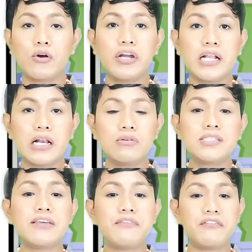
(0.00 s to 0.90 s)
or
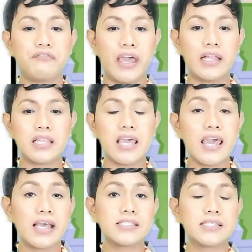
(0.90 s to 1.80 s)
inclusive event
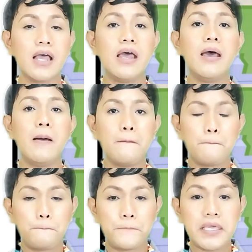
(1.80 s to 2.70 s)
is
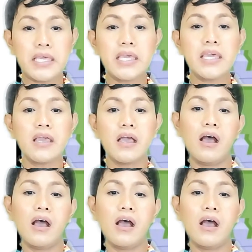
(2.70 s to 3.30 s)
P